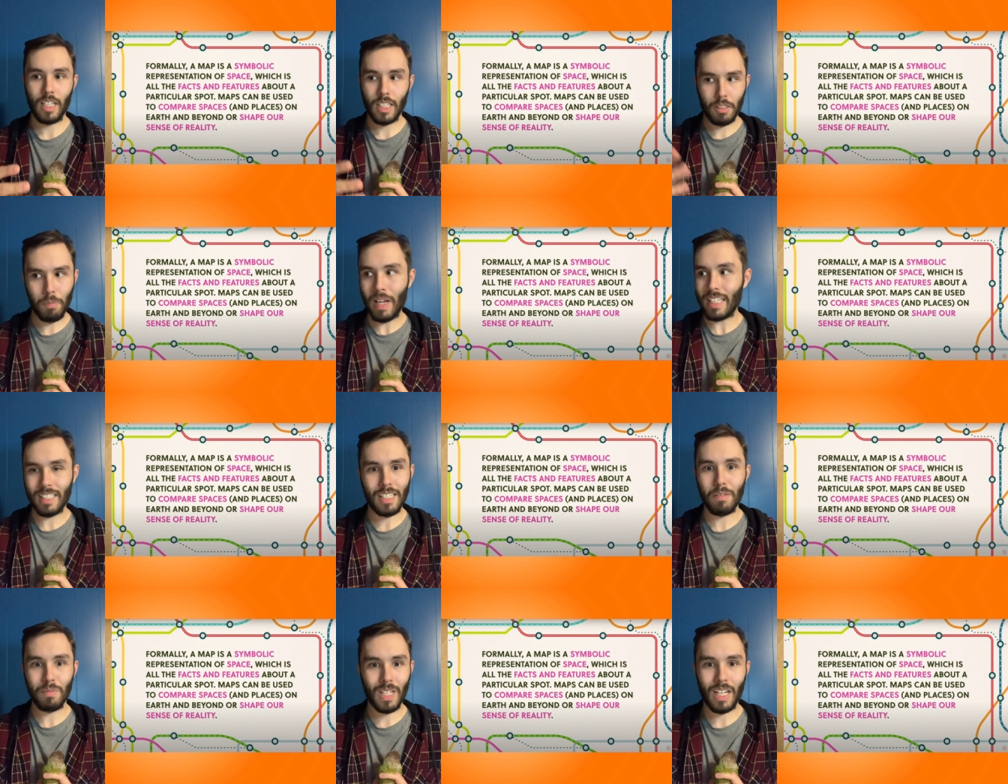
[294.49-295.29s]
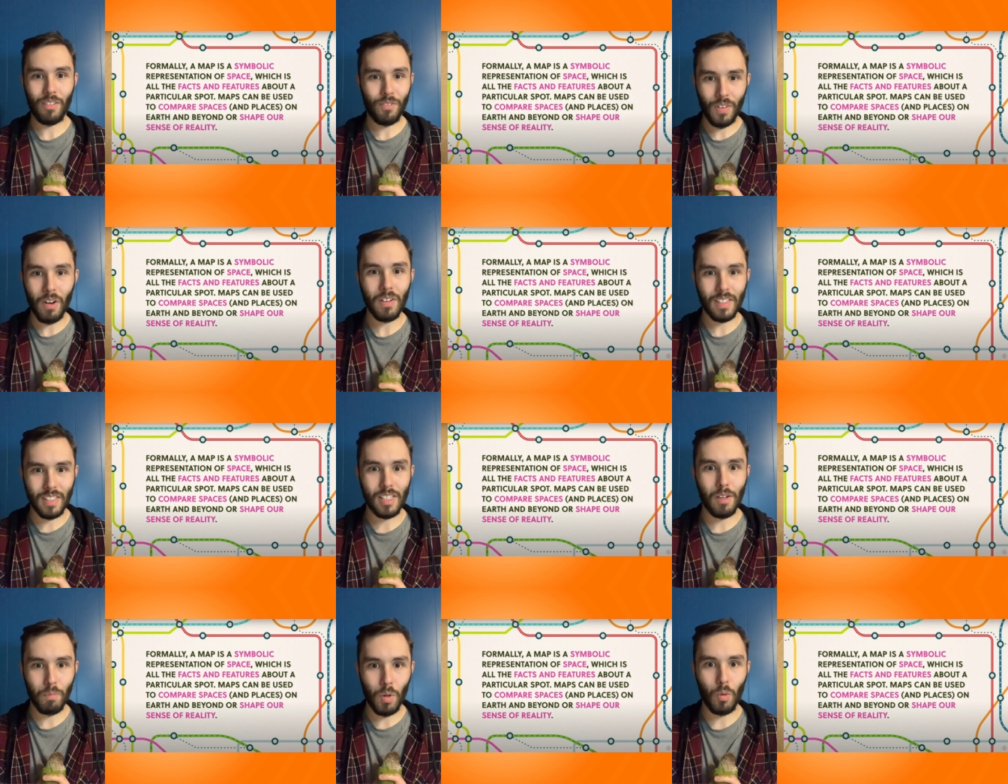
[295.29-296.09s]
Space seems like a very
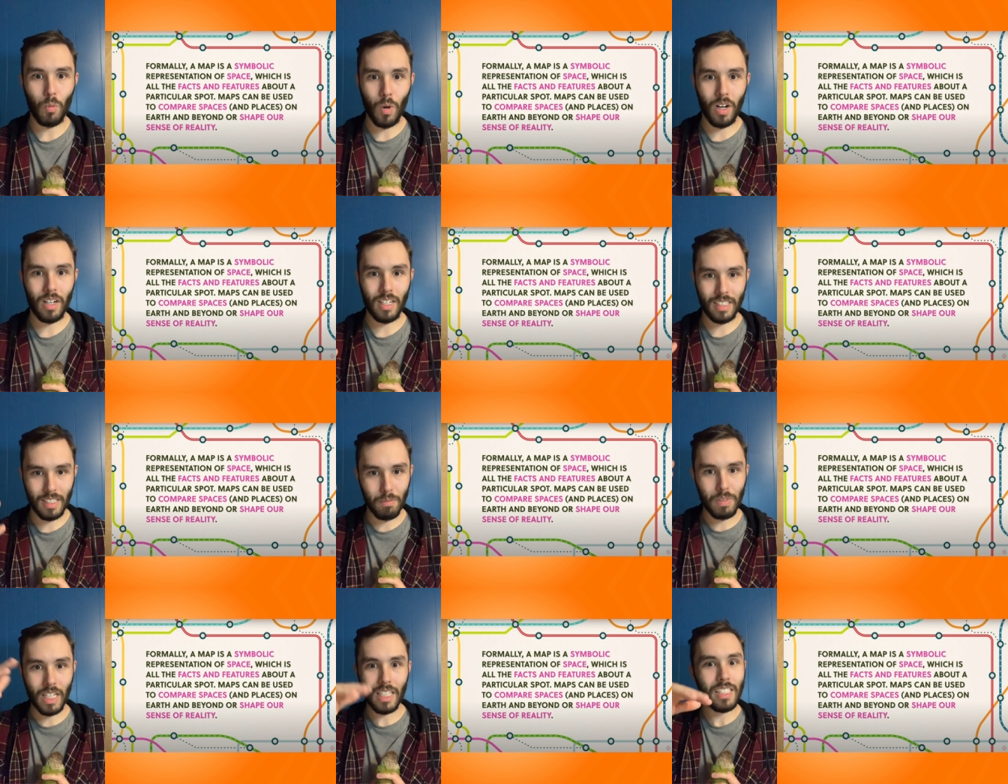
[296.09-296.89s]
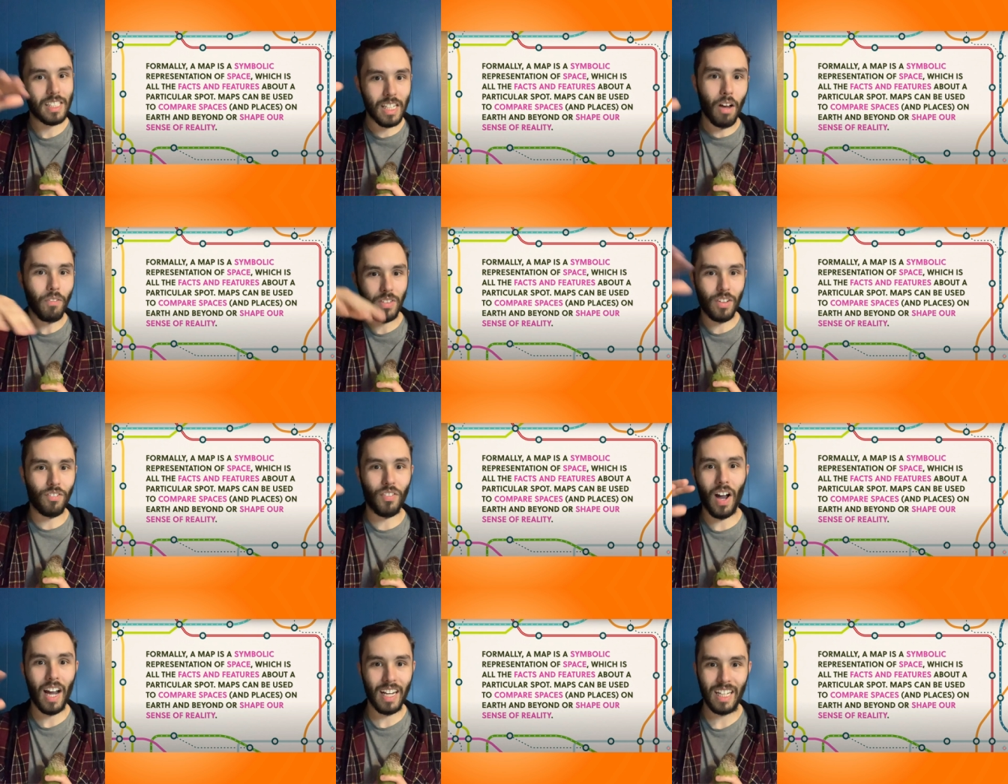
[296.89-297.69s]
simple word. It seems like a self
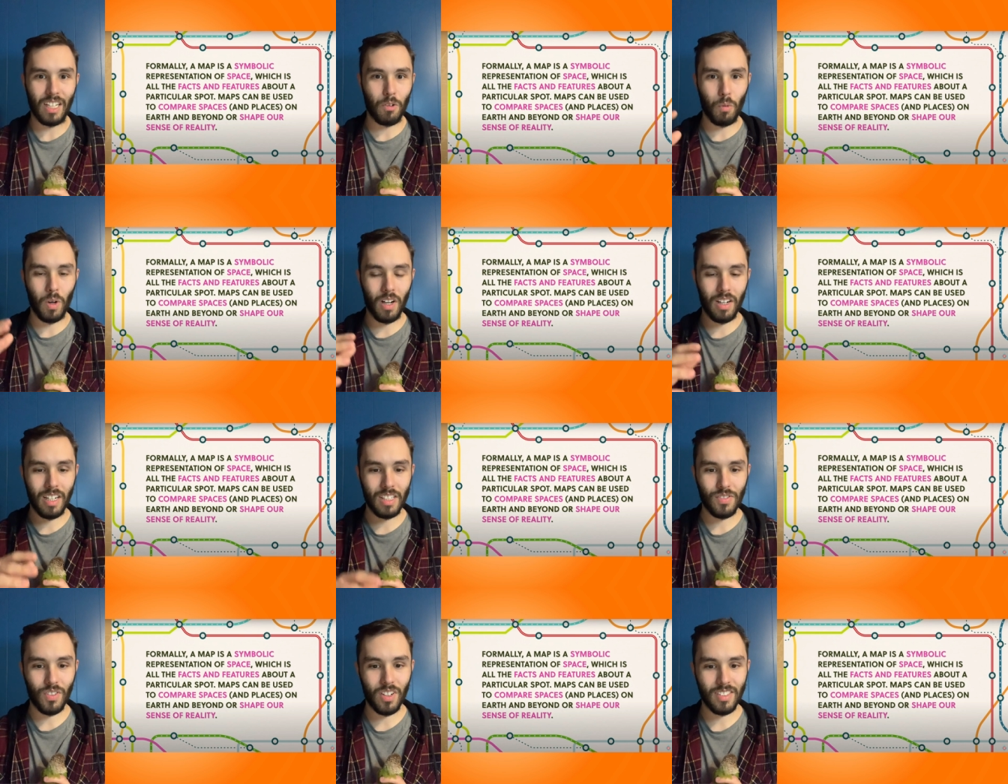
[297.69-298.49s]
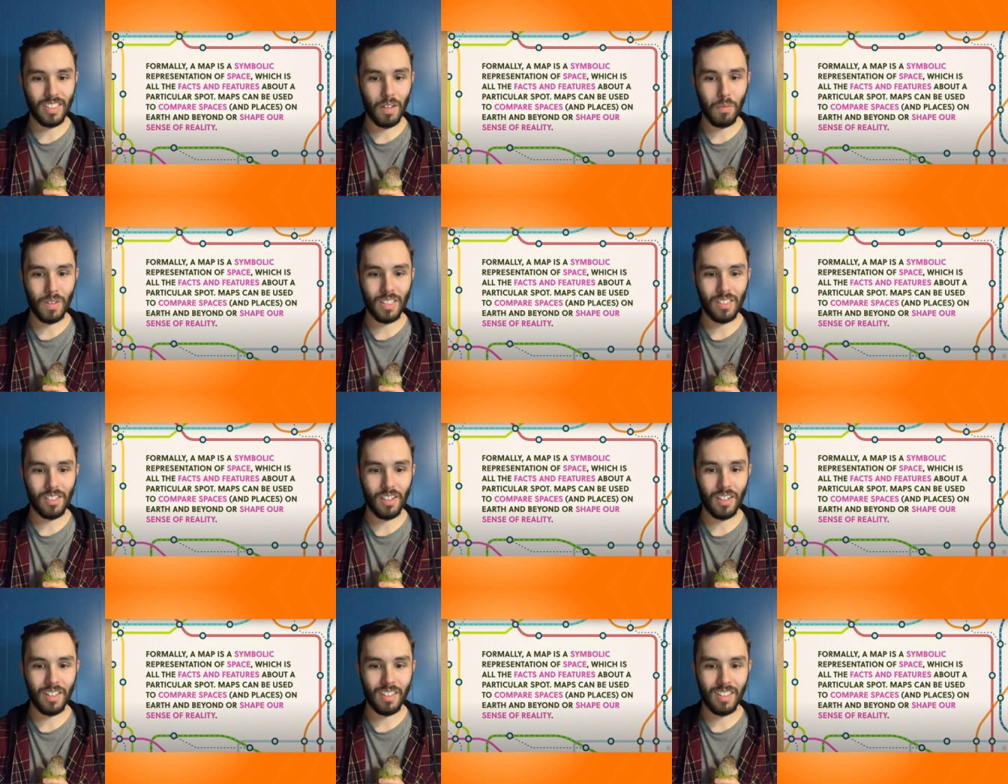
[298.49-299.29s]
defining word as far as I'm
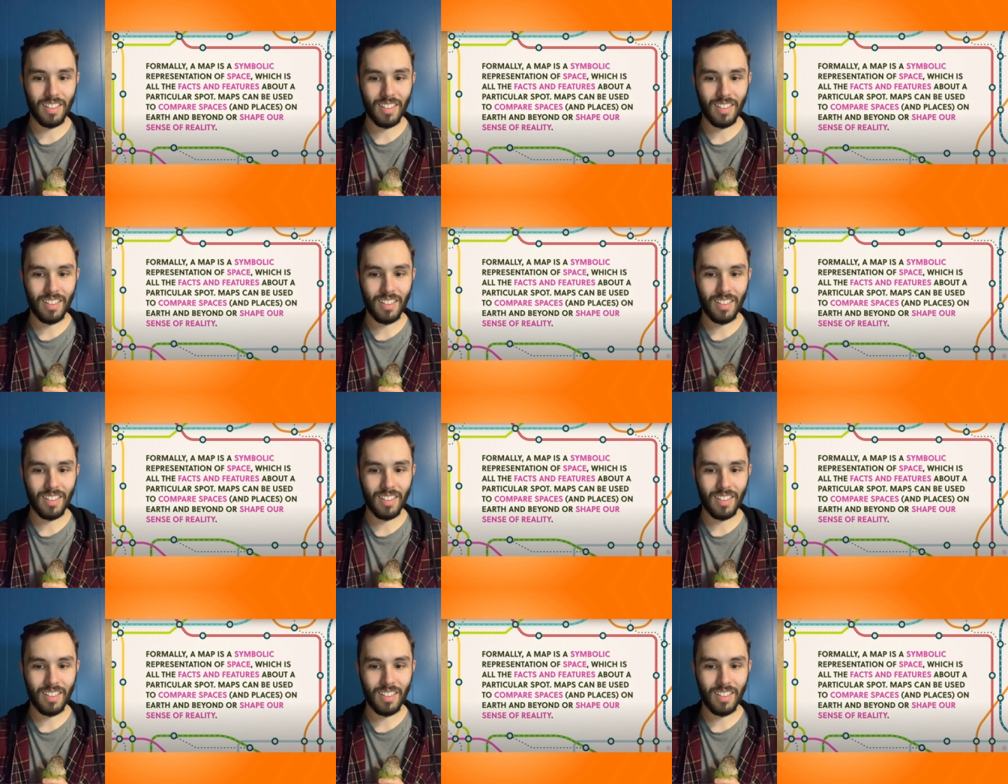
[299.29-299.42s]
concerned.